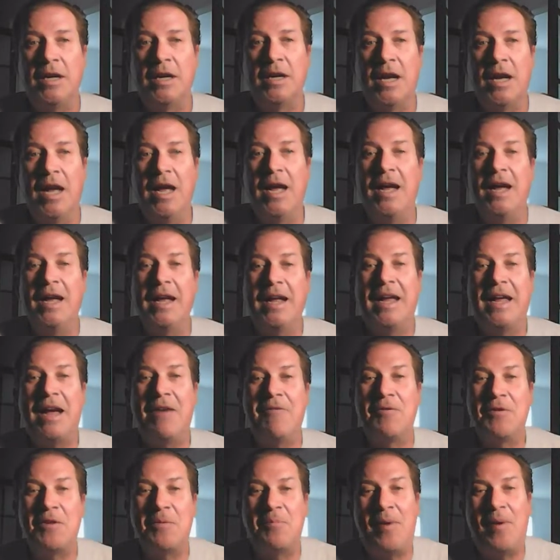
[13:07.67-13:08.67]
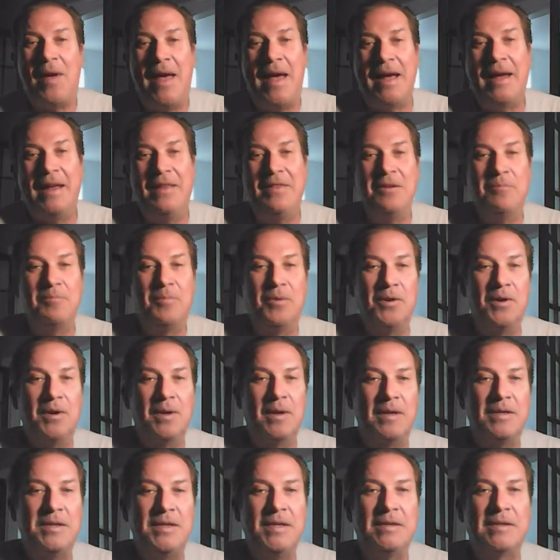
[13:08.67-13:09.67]
I gave her the packet and the
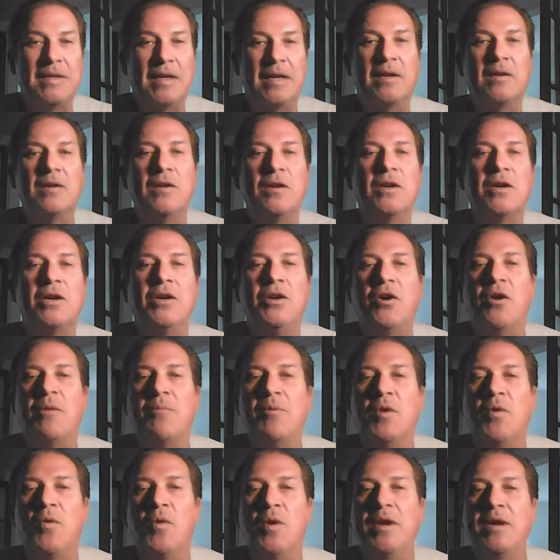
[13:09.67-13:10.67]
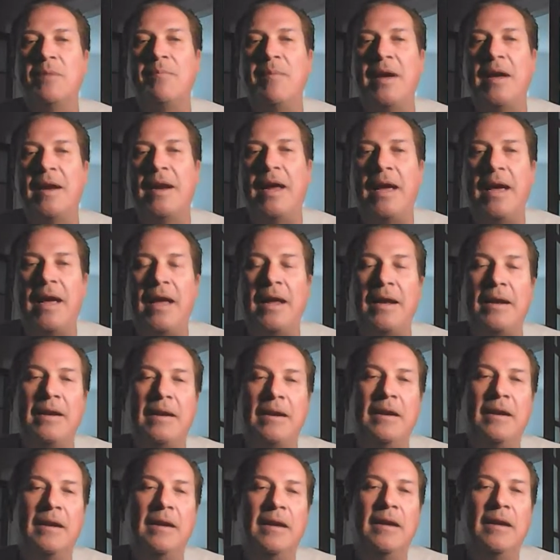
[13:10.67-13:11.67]
book, and she's like, look, I'm going to
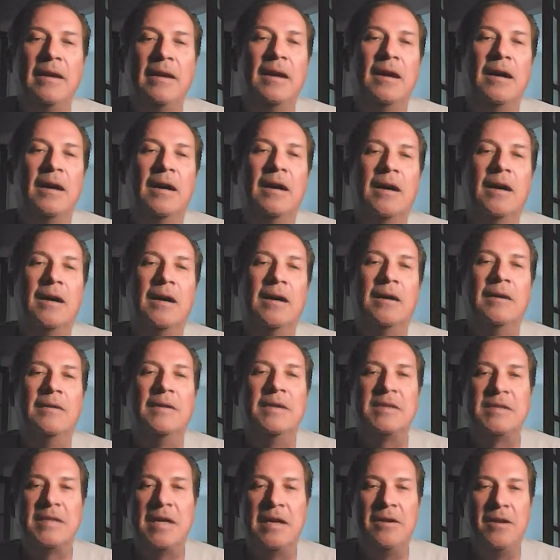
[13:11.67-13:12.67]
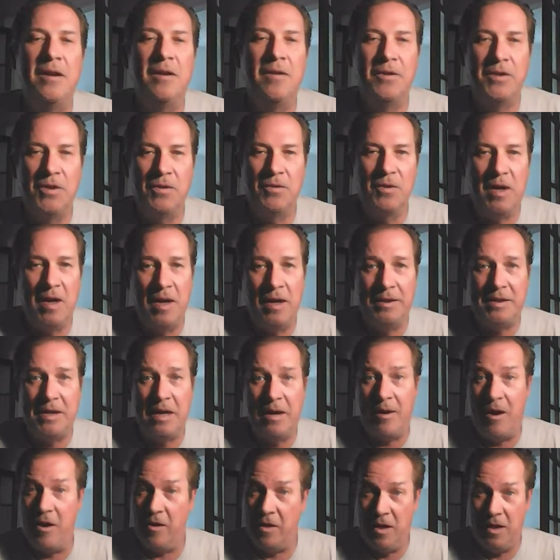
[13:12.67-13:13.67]
Manhattan, this, that, and the other.
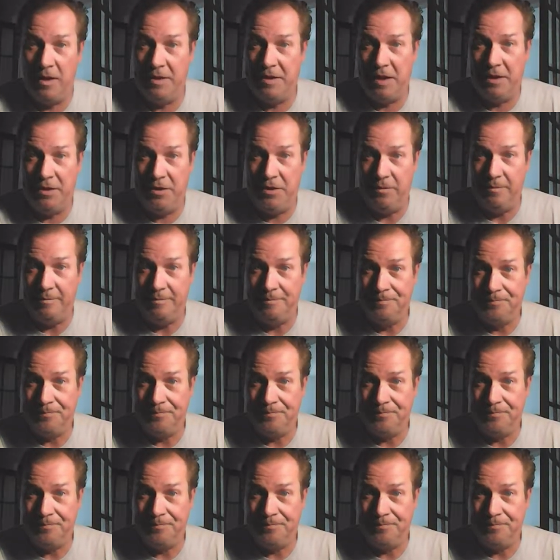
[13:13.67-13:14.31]
I'll contact you.